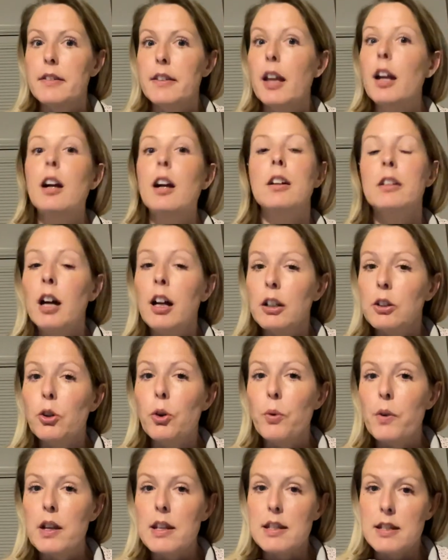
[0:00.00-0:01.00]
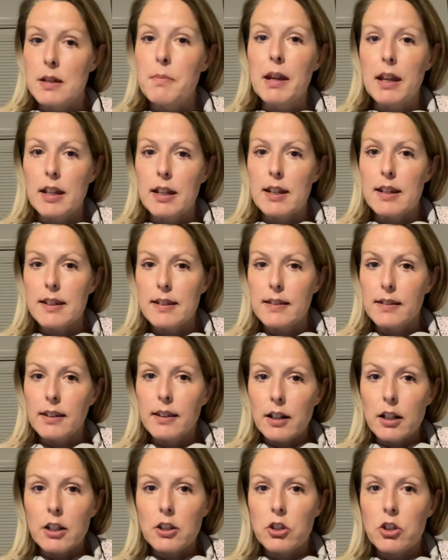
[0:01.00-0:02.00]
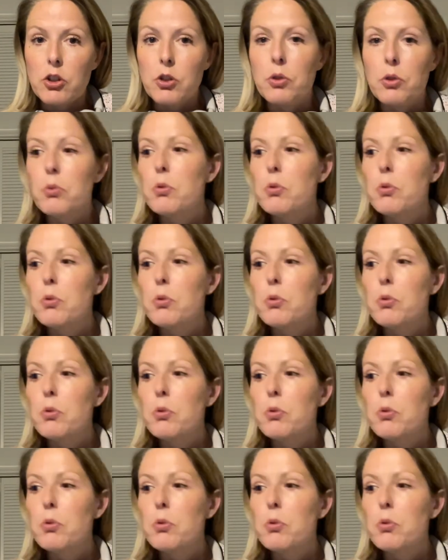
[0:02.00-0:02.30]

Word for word: They are not going to make it easy on you.